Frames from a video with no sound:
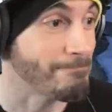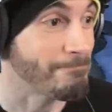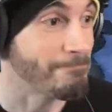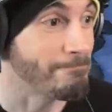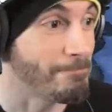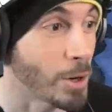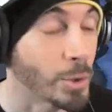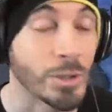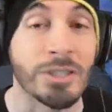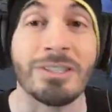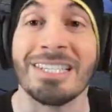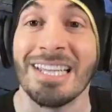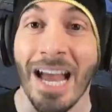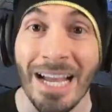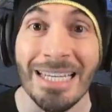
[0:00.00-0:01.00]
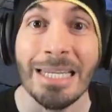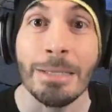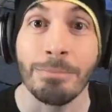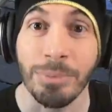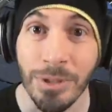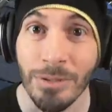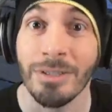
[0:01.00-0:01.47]
Most
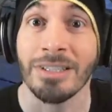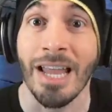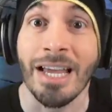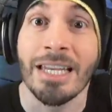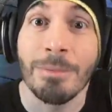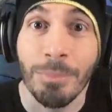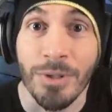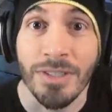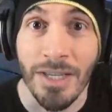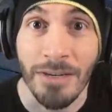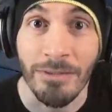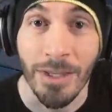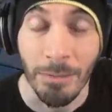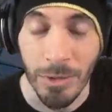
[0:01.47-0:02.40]
90% of them